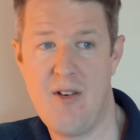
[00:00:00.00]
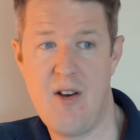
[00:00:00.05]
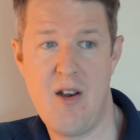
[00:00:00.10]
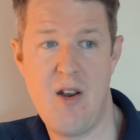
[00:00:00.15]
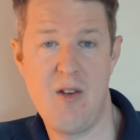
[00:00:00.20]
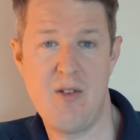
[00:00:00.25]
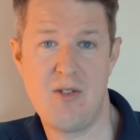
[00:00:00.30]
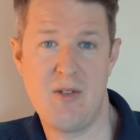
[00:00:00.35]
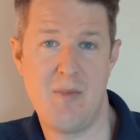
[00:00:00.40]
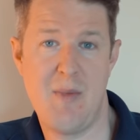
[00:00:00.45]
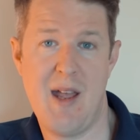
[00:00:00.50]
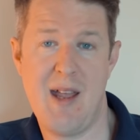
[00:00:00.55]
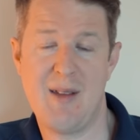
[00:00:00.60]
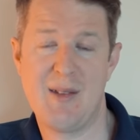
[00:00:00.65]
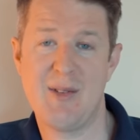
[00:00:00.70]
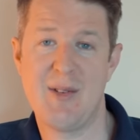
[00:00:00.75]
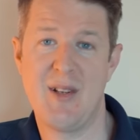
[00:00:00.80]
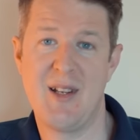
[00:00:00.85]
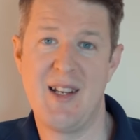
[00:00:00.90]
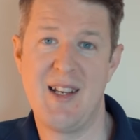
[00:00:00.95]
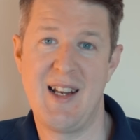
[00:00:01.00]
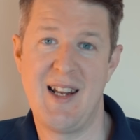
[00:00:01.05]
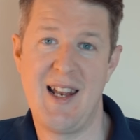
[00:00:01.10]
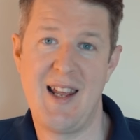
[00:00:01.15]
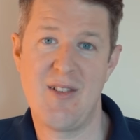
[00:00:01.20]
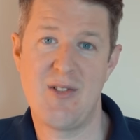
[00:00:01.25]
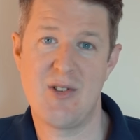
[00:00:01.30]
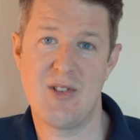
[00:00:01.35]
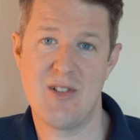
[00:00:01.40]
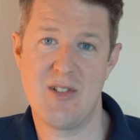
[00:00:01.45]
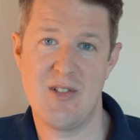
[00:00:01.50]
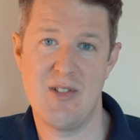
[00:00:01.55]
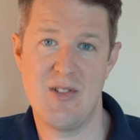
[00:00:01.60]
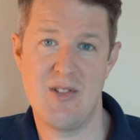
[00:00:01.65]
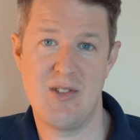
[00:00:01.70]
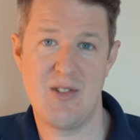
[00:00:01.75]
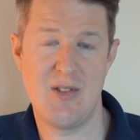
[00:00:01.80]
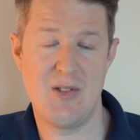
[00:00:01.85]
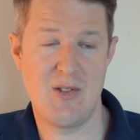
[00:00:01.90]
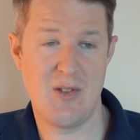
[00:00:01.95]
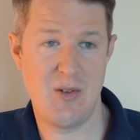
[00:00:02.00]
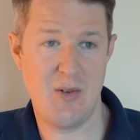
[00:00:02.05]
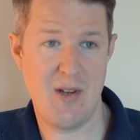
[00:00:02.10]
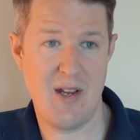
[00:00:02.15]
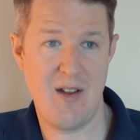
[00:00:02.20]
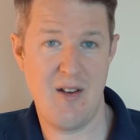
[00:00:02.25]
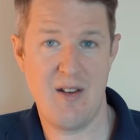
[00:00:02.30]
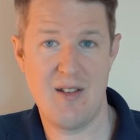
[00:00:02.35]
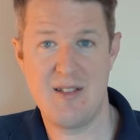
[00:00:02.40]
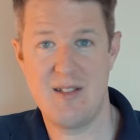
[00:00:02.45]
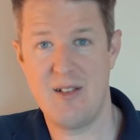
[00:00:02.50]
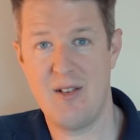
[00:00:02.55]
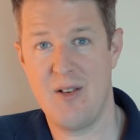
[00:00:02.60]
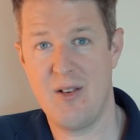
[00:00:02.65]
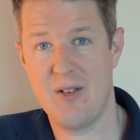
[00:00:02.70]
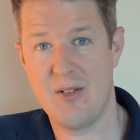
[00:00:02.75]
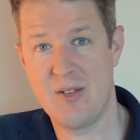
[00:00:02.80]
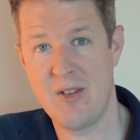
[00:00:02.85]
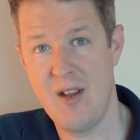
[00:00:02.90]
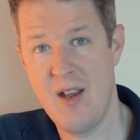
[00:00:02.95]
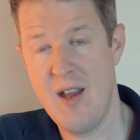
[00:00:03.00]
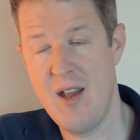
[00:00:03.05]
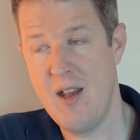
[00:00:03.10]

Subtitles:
I know some excellent electricians who do EICRs